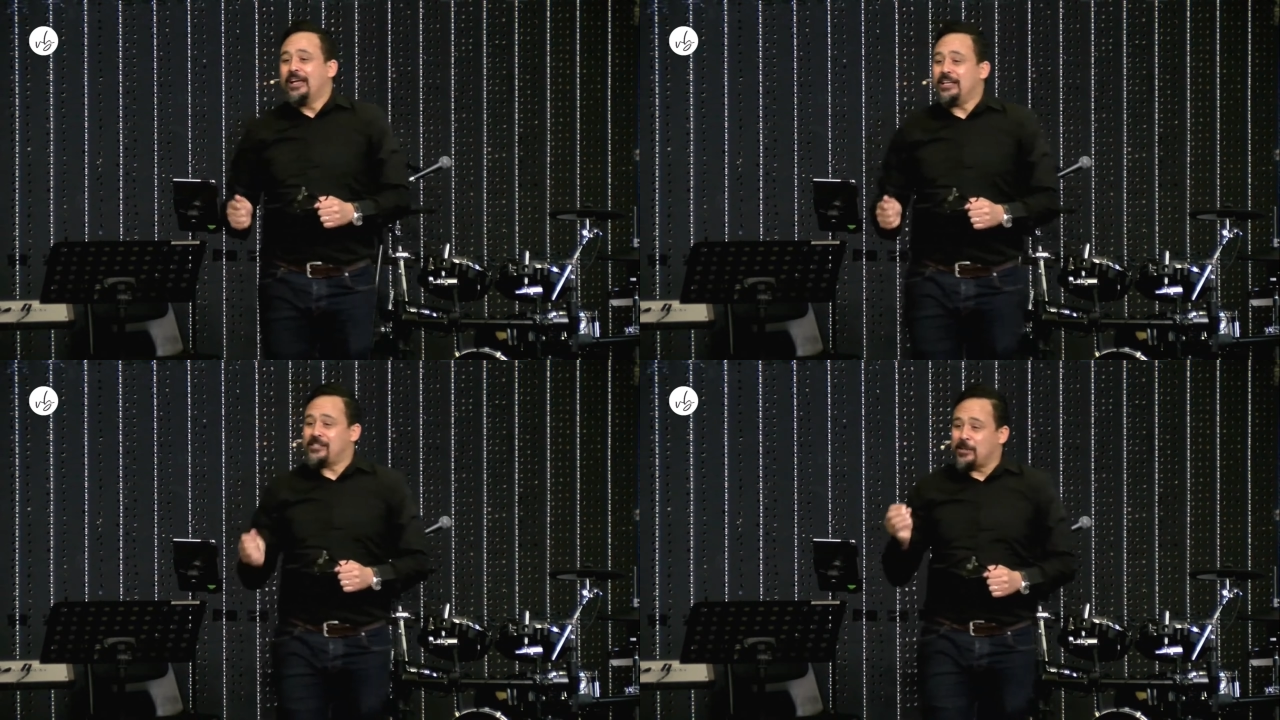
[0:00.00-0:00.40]

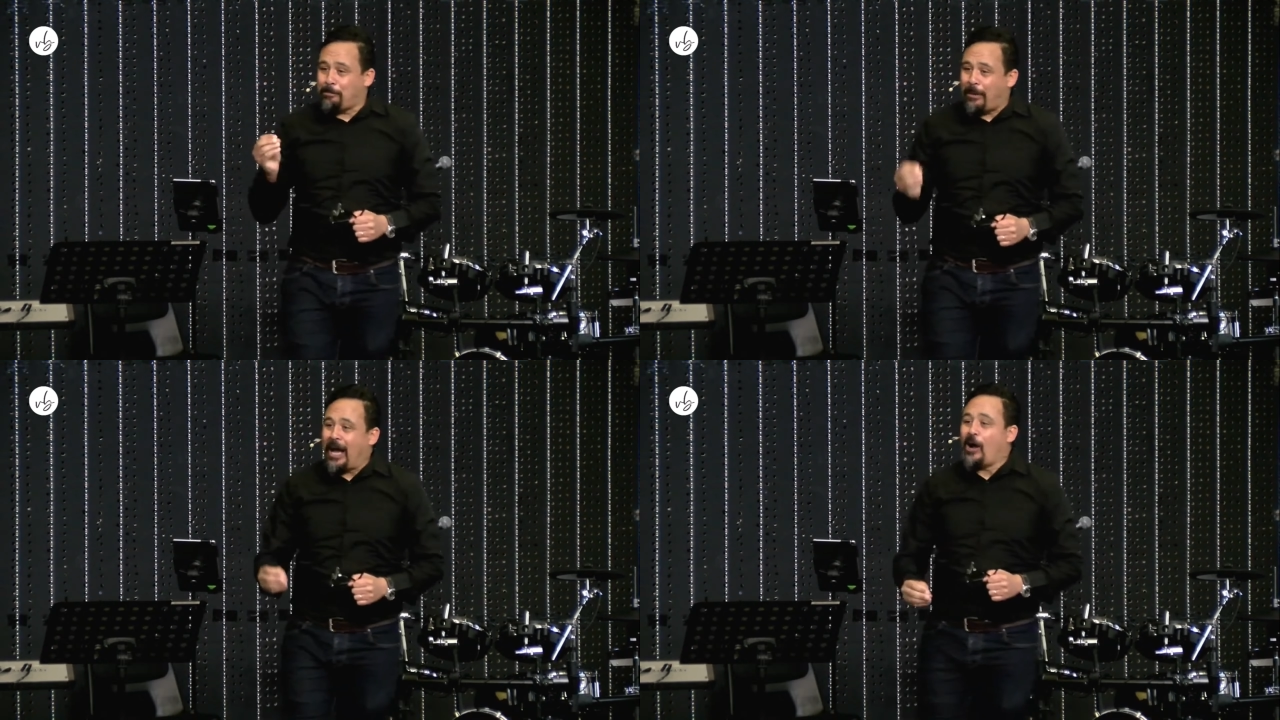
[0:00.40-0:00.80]
is the
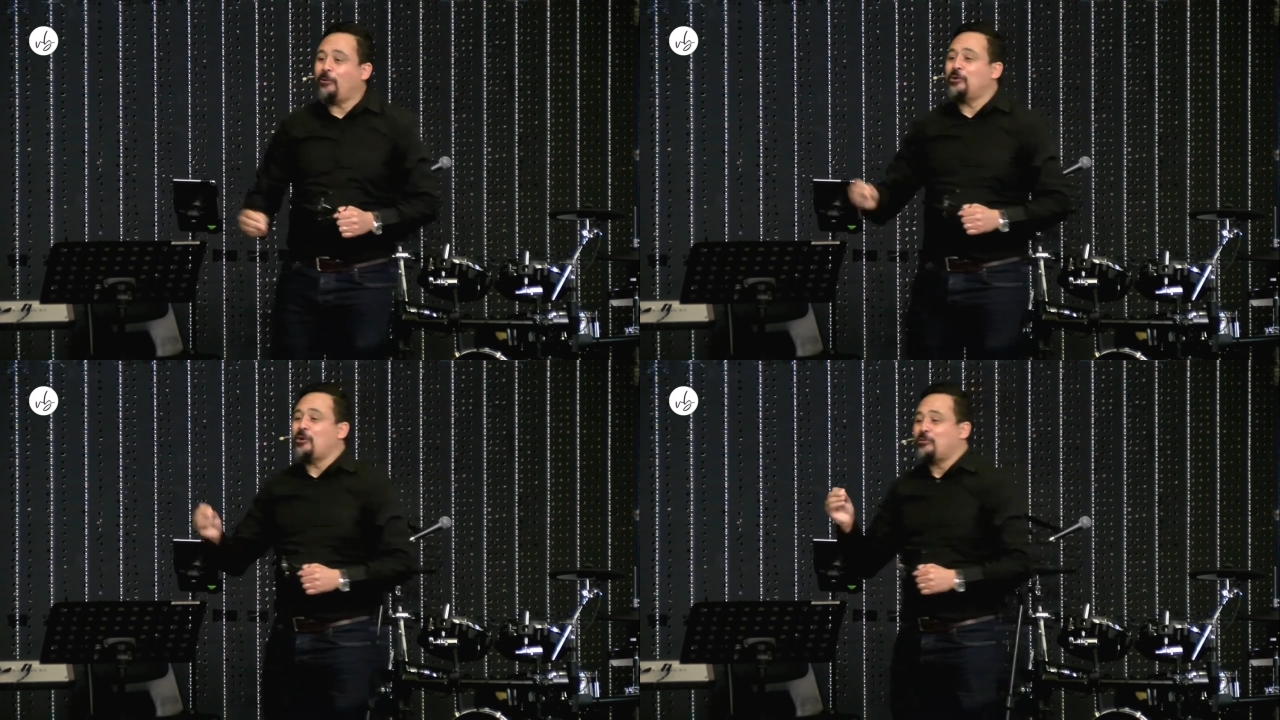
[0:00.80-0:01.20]

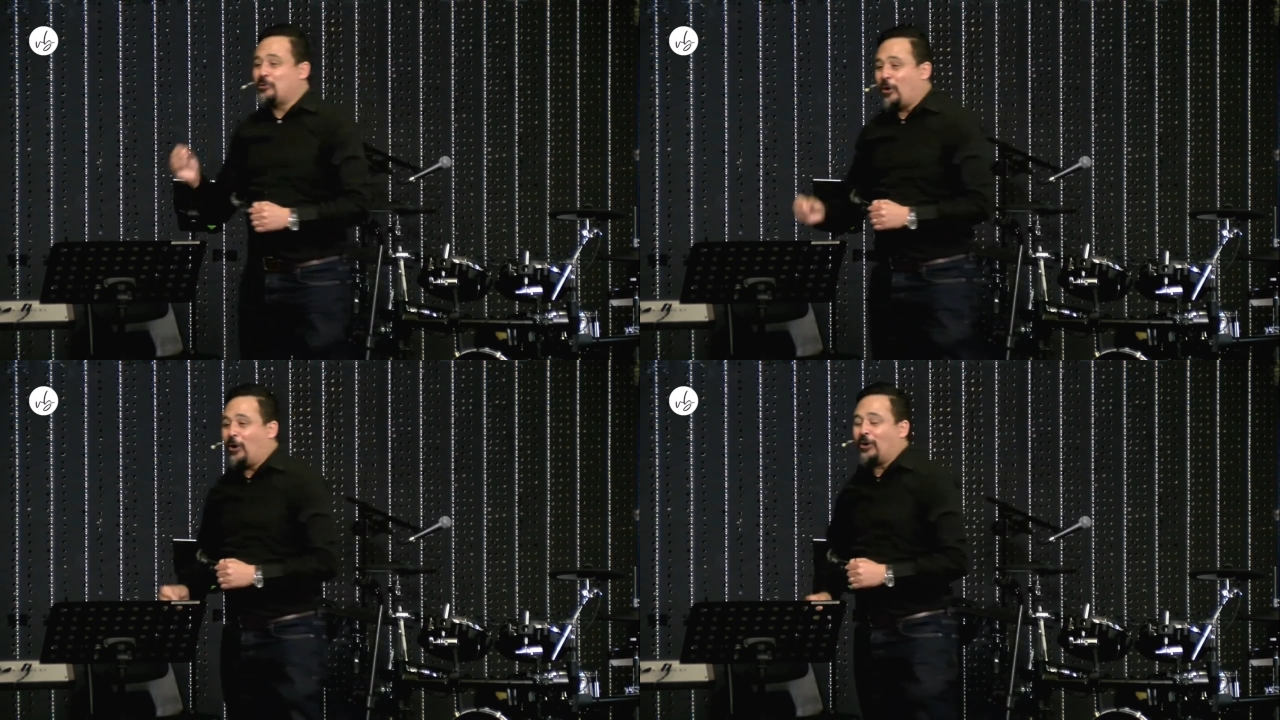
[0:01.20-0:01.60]
power of
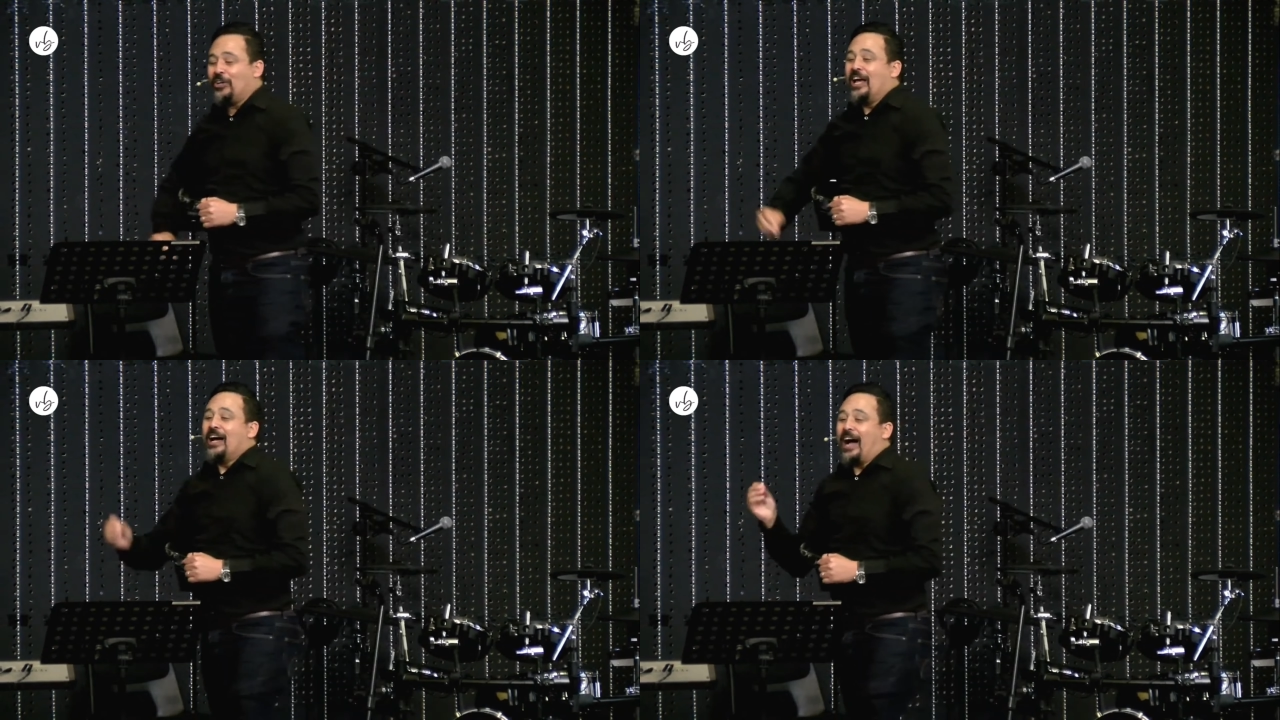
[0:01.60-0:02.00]

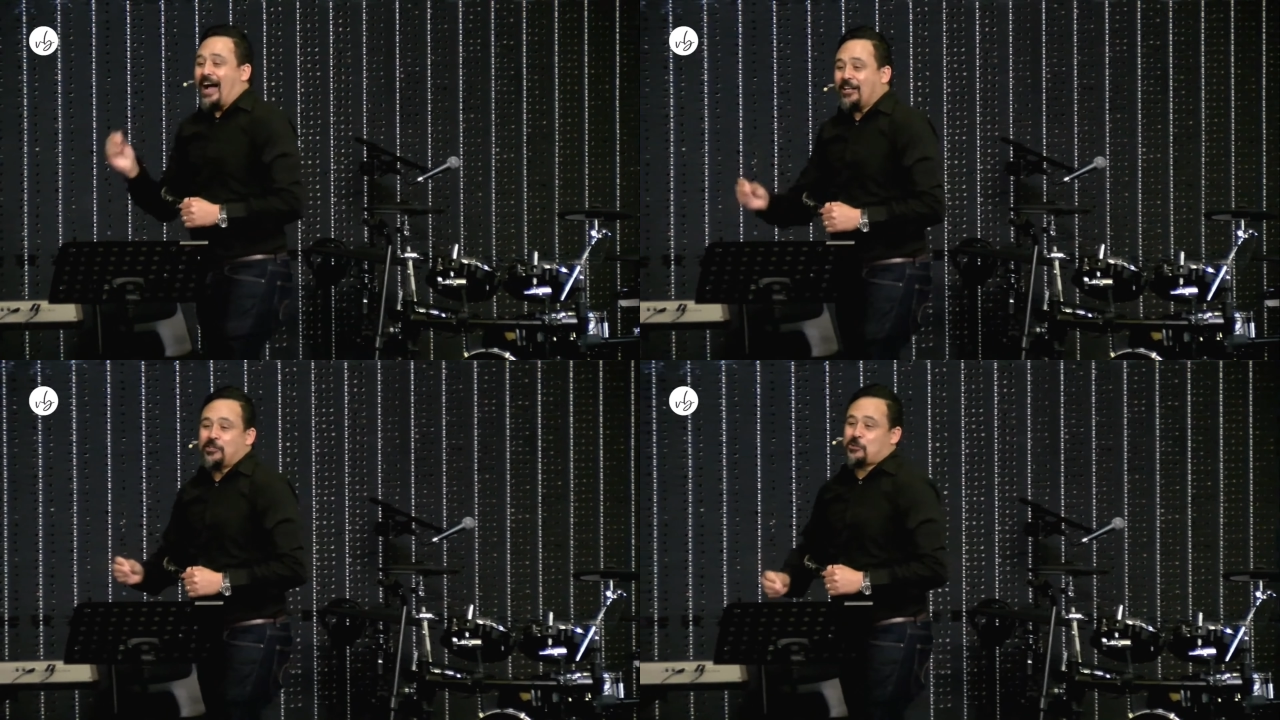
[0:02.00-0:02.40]
God
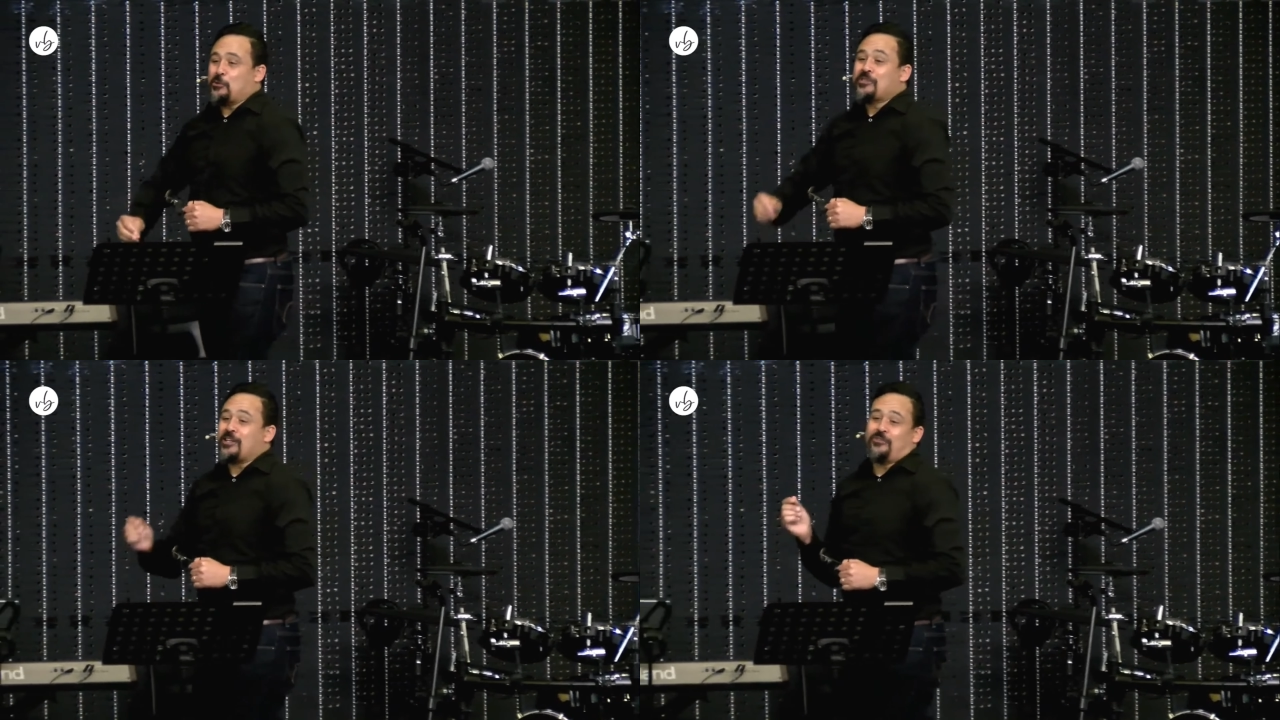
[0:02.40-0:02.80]

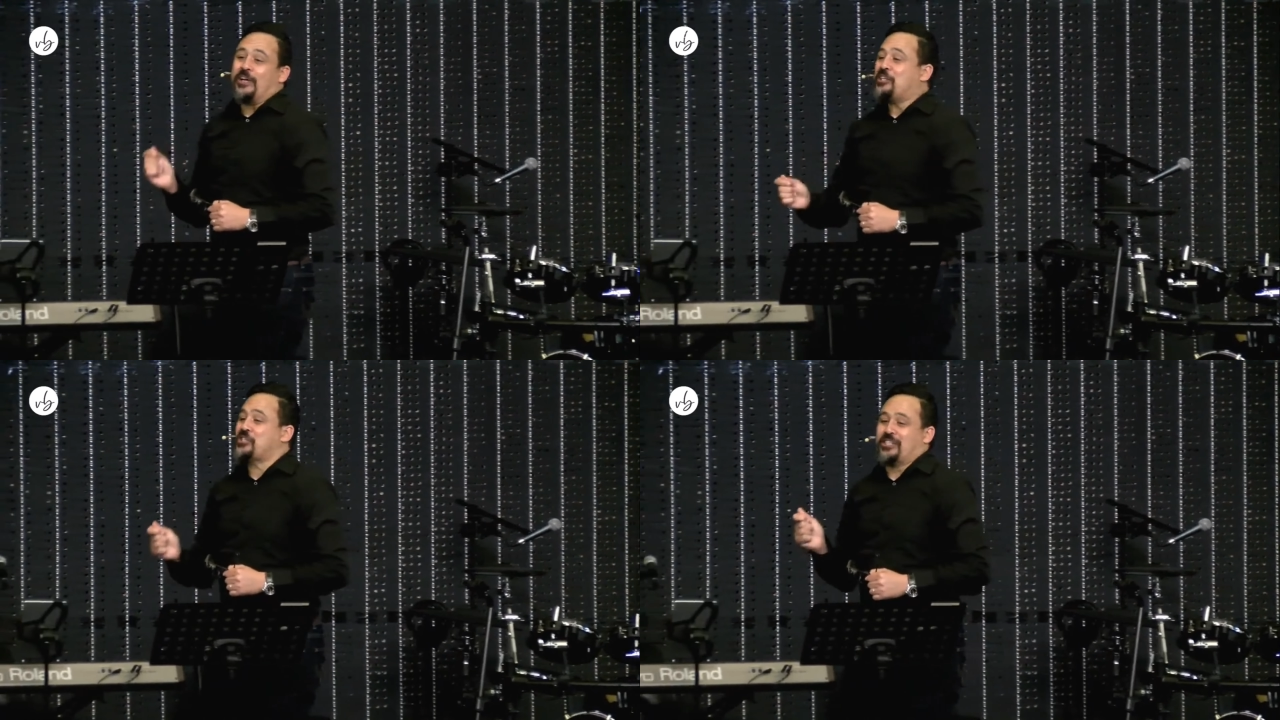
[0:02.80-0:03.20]
unto
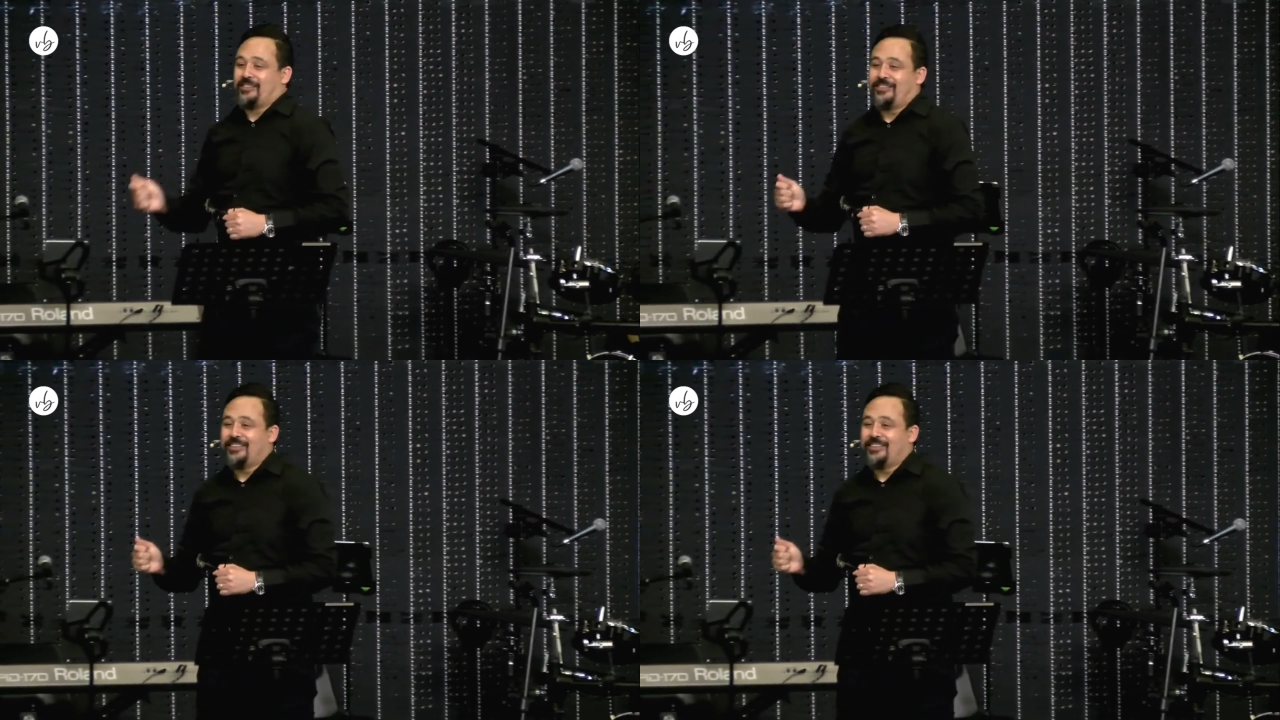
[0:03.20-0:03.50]
salvation.